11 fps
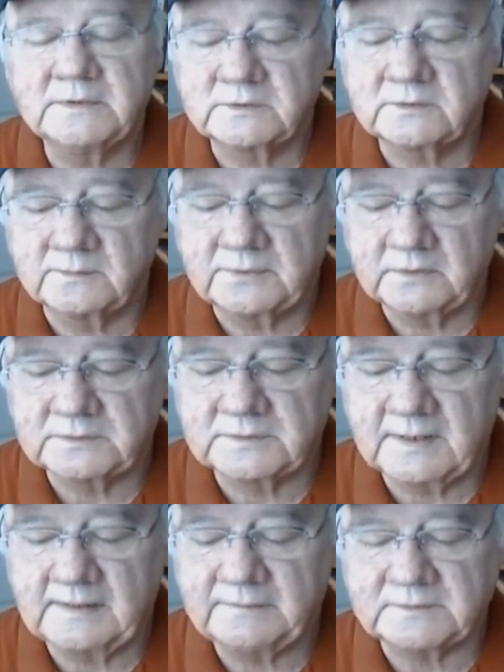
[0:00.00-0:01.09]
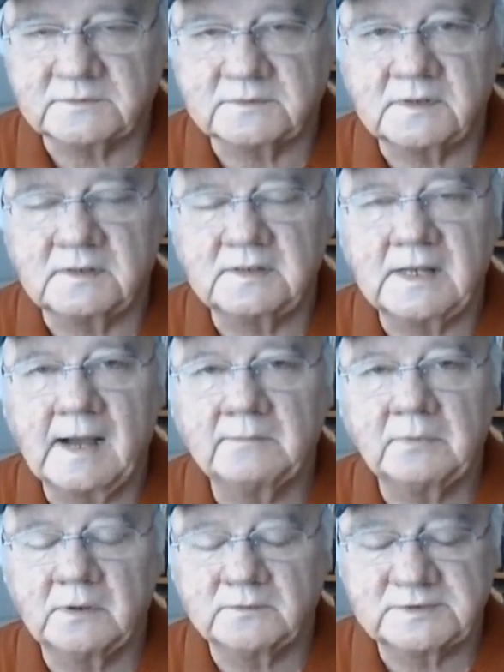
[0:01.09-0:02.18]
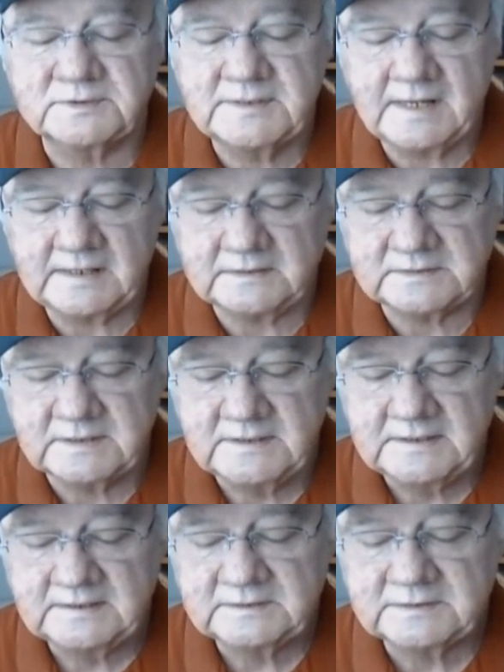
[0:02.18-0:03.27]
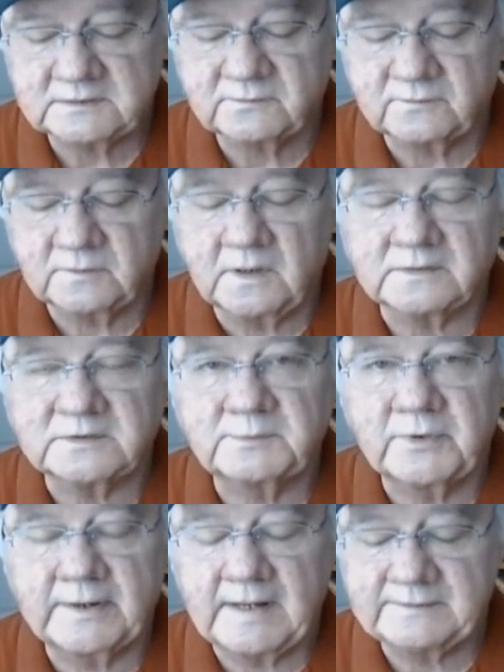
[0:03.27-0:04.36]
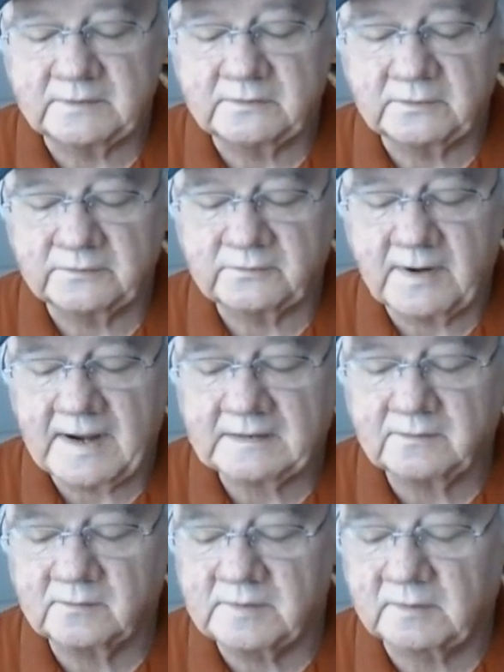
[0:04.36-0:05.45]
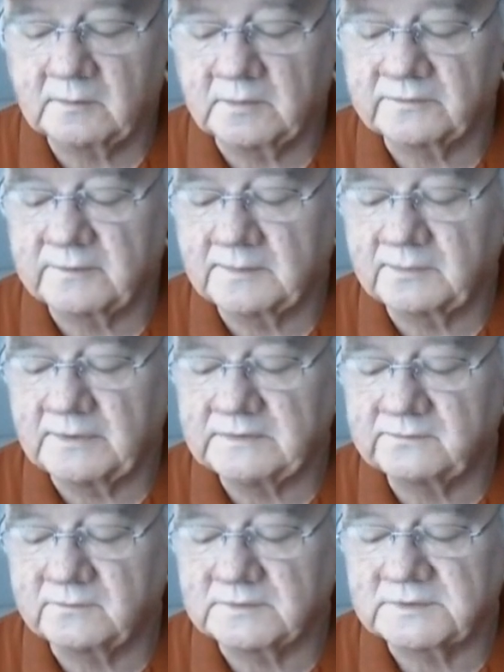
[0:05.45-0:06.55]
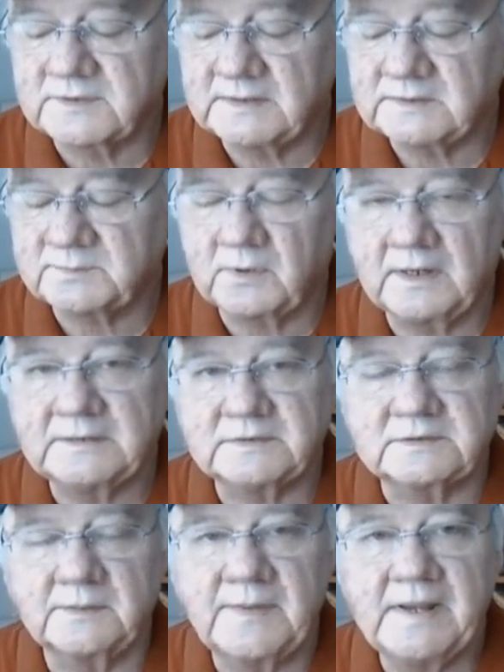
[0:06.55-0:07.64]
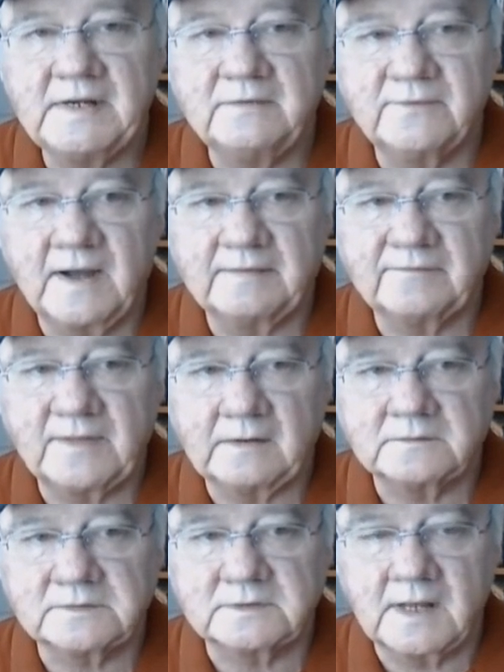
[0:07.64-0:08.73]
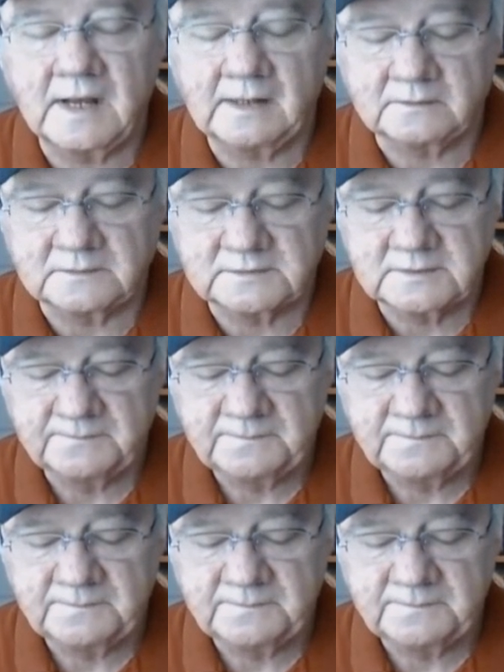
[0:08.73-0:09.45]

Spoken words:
Eastern Post Time. This is the Diablo Stakes, 6-furlong sprint on the dirt track, 3-year-olds and up race for a stakes prize of some $85,000.